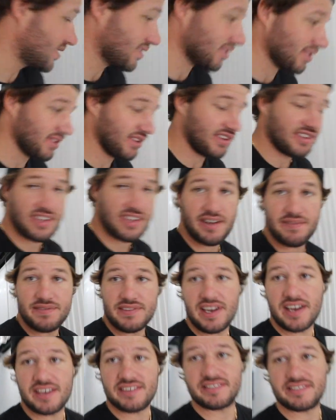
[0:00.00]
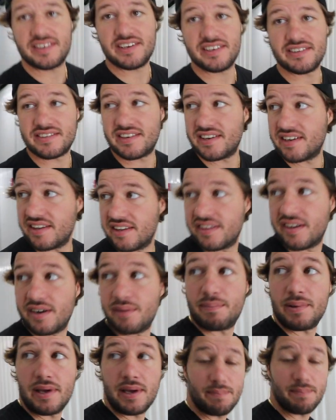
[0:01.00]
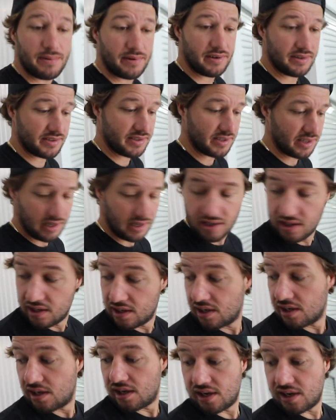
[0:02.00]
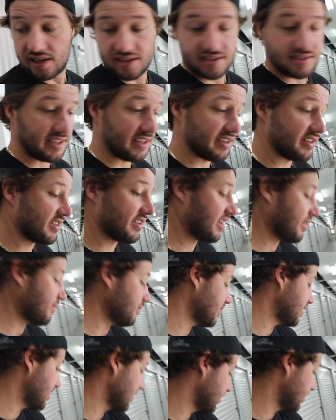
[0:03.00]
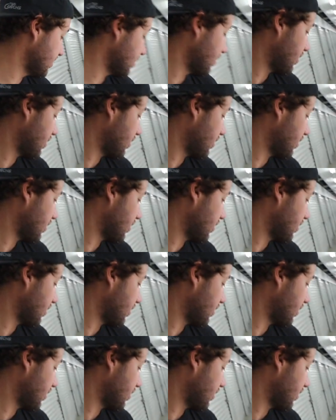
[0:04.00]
told that the FDIC is getting their papers sent to them within